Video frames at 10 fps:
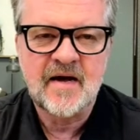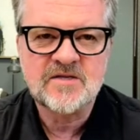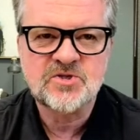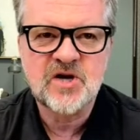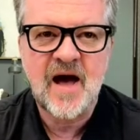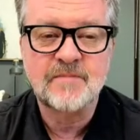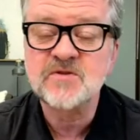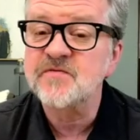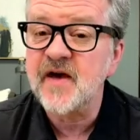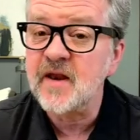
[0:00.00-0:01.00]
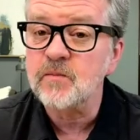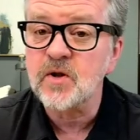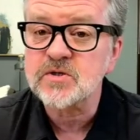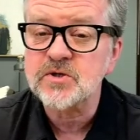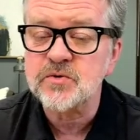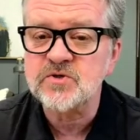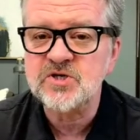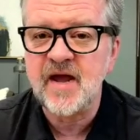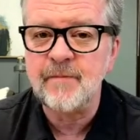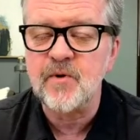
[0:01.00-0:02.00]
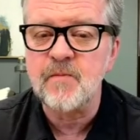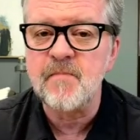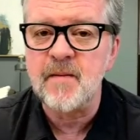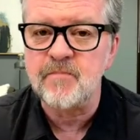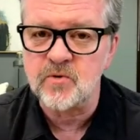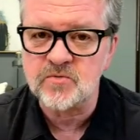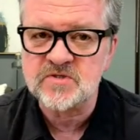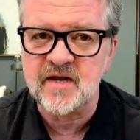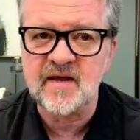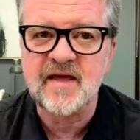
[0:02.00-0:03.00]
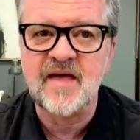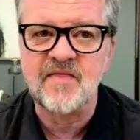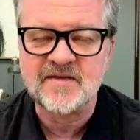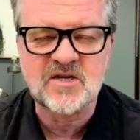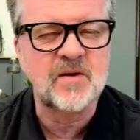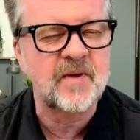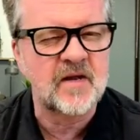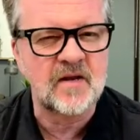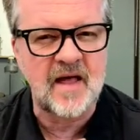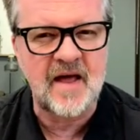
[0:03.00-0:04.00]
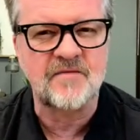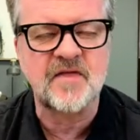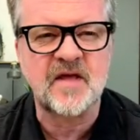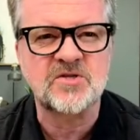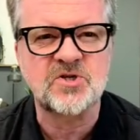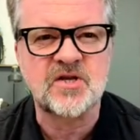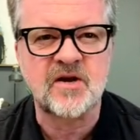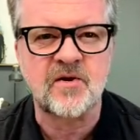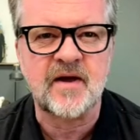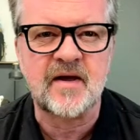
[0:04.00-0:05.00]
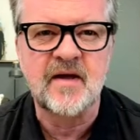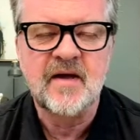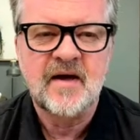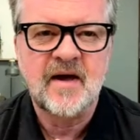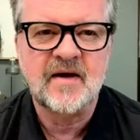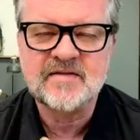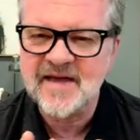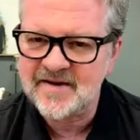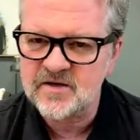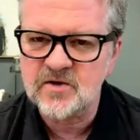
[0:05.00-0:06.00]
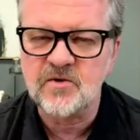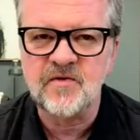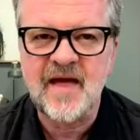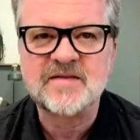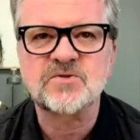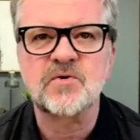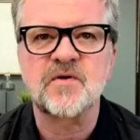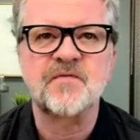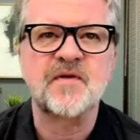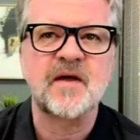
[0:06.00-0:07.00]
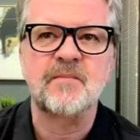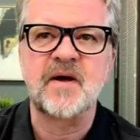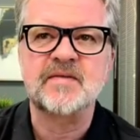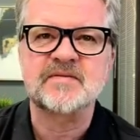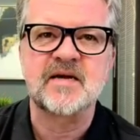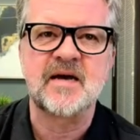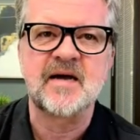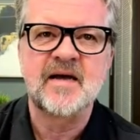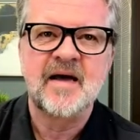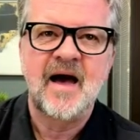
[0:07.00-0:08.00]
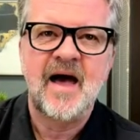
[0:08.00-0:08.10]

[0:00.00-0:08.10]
jobs available to chamber members. And again, that's going to be a lot of the engineering, technical, that sort of thing. But I